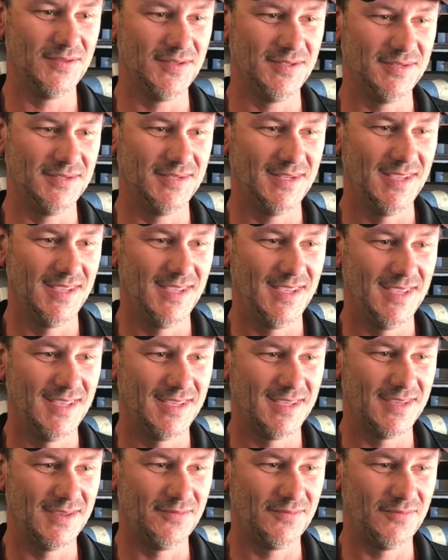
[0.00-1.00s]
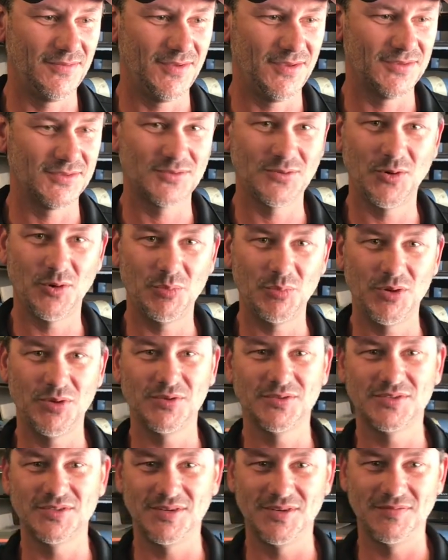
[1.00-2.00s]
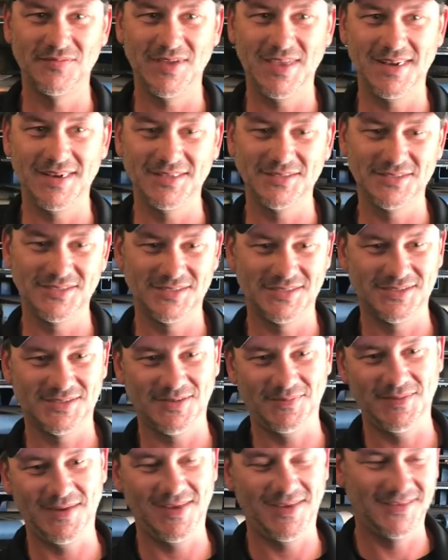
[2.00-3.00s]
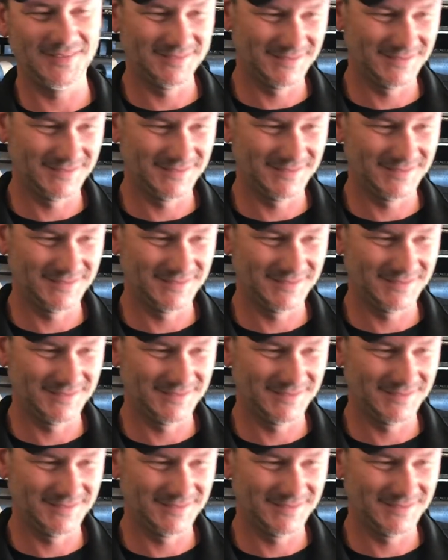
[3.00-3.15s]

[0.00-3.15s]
and give uh, Skorpios an advantage somehow.